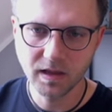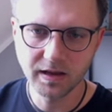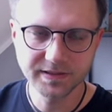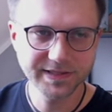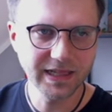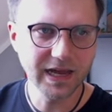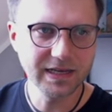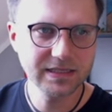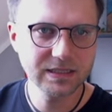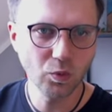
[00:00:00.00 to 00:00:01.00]

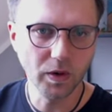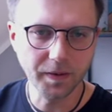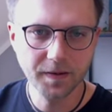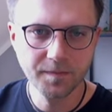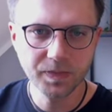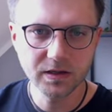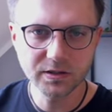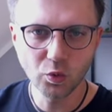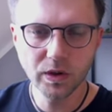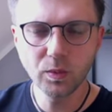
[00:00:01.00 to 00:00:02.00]
sliced one.
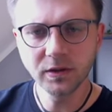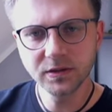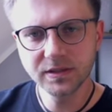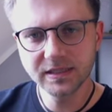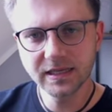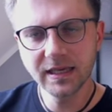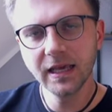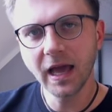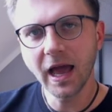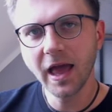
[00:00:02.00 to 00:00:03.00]
So we want to
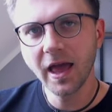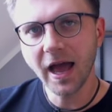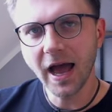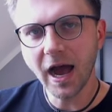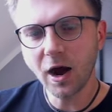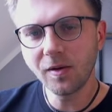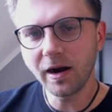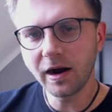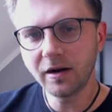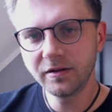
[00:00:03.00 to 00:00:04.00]
see how
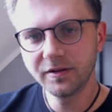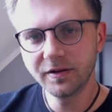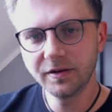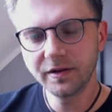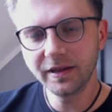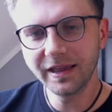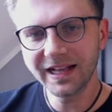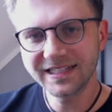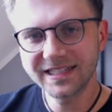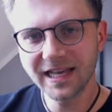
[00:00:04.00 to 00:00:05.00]
are the
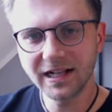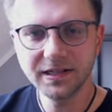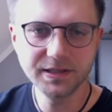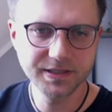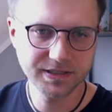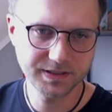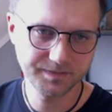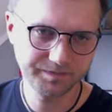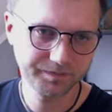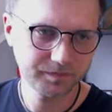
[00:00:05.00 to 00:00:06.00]
cells.
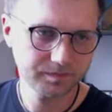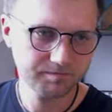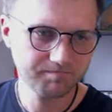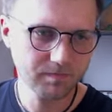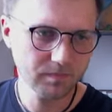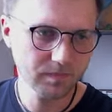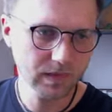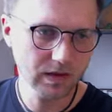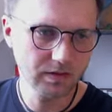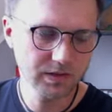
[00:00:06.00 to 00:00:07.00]

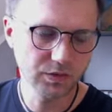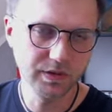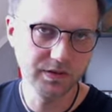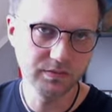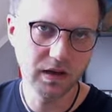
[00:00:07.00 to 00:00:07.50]
So the